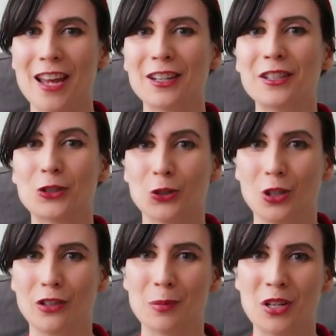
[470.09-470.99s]
and
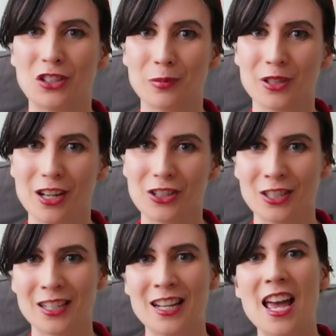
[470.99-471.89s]
control of the means of
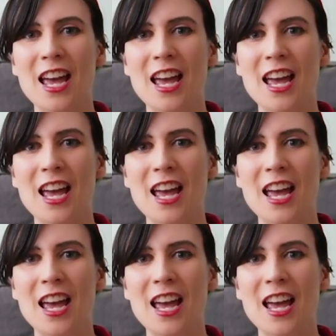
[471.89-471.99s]
production